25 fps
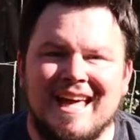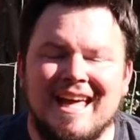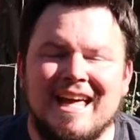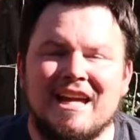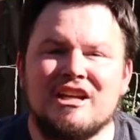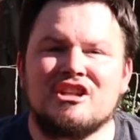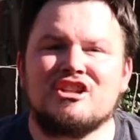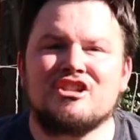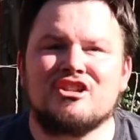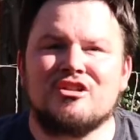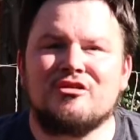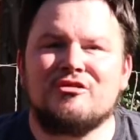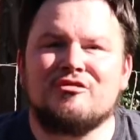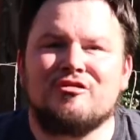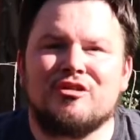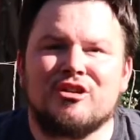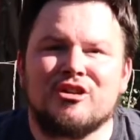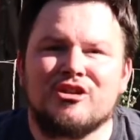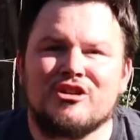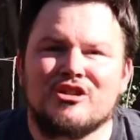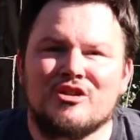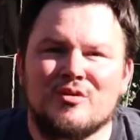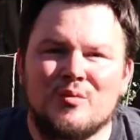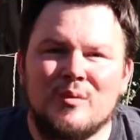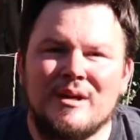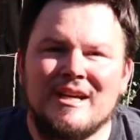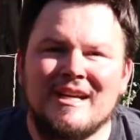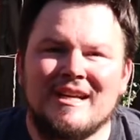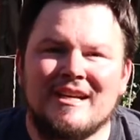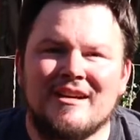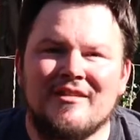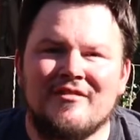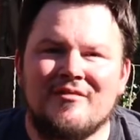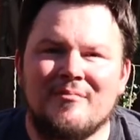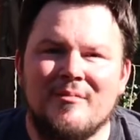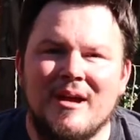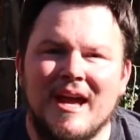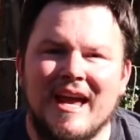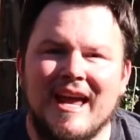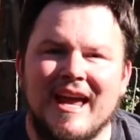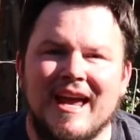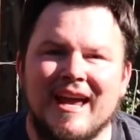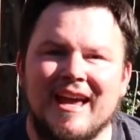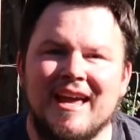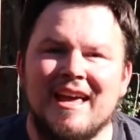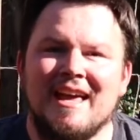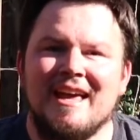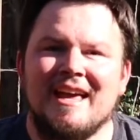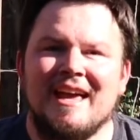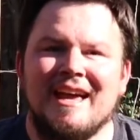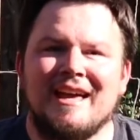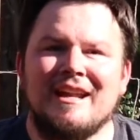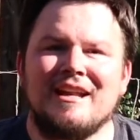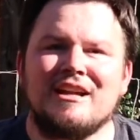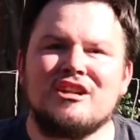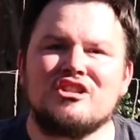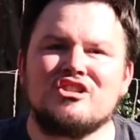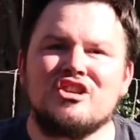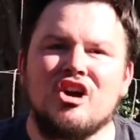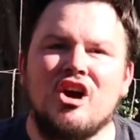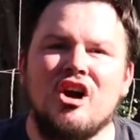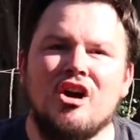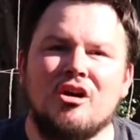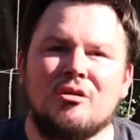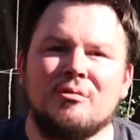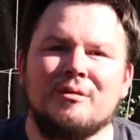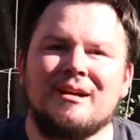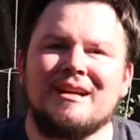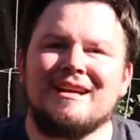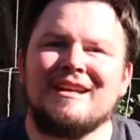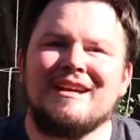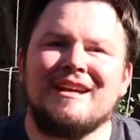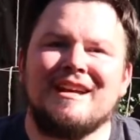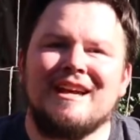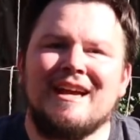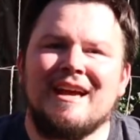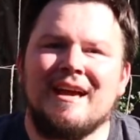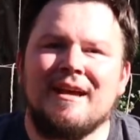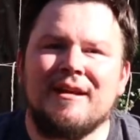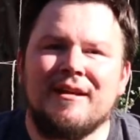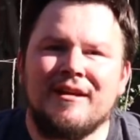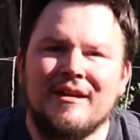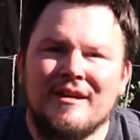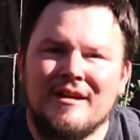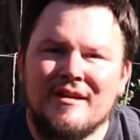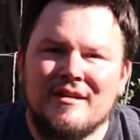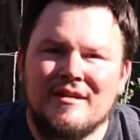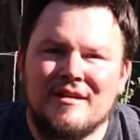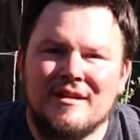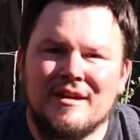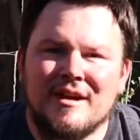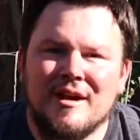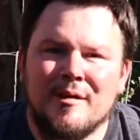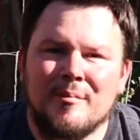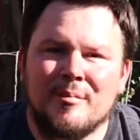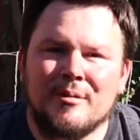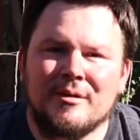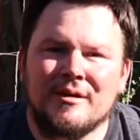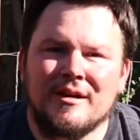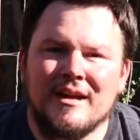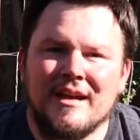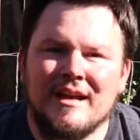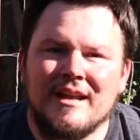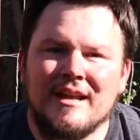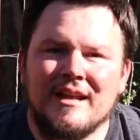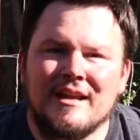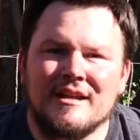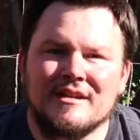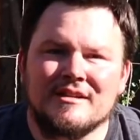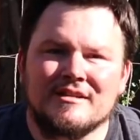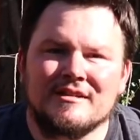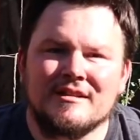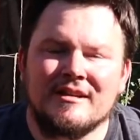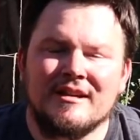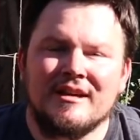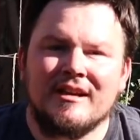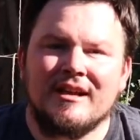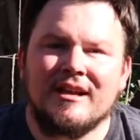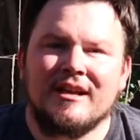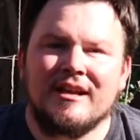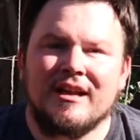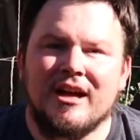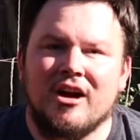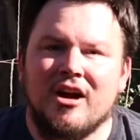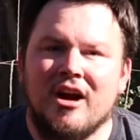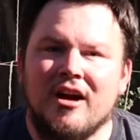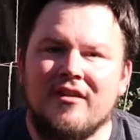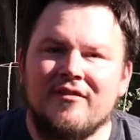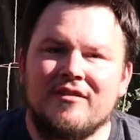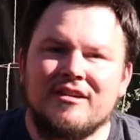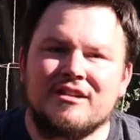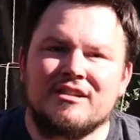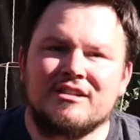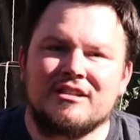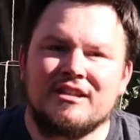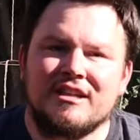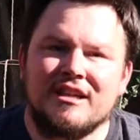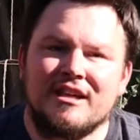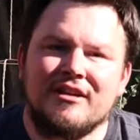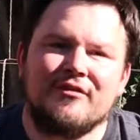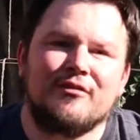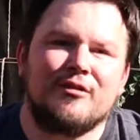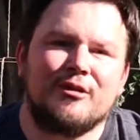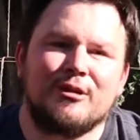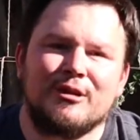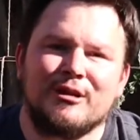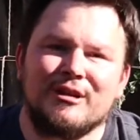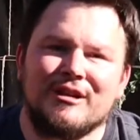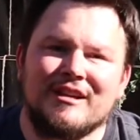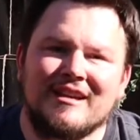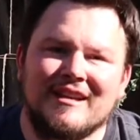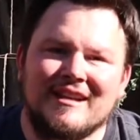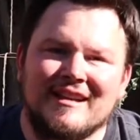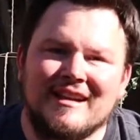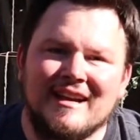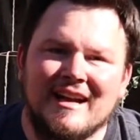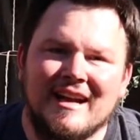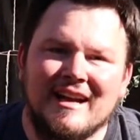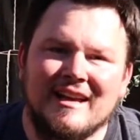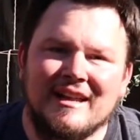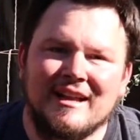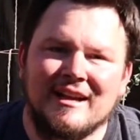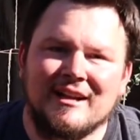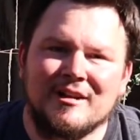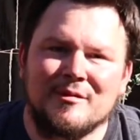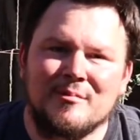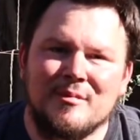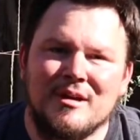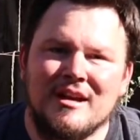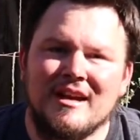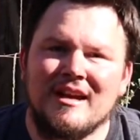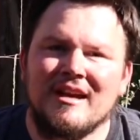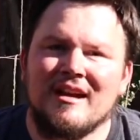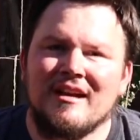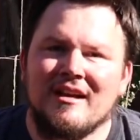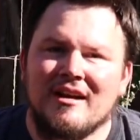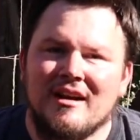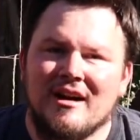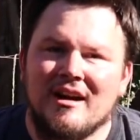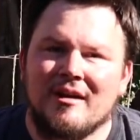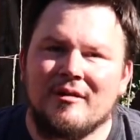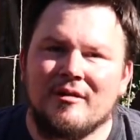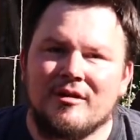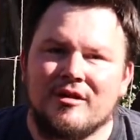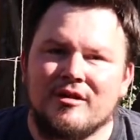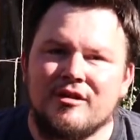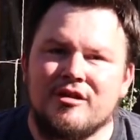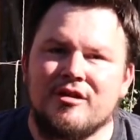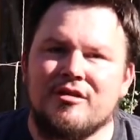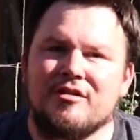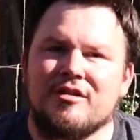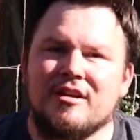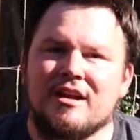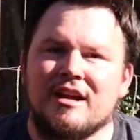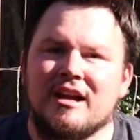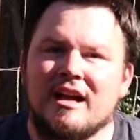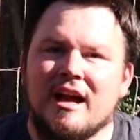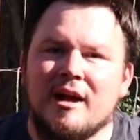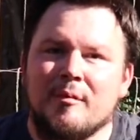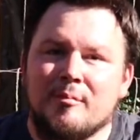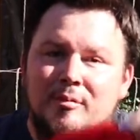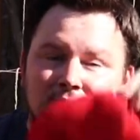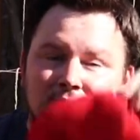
It's the first week of May, and it's already in the upper eighties. Now, obviously, if you look at a guy like me, you think I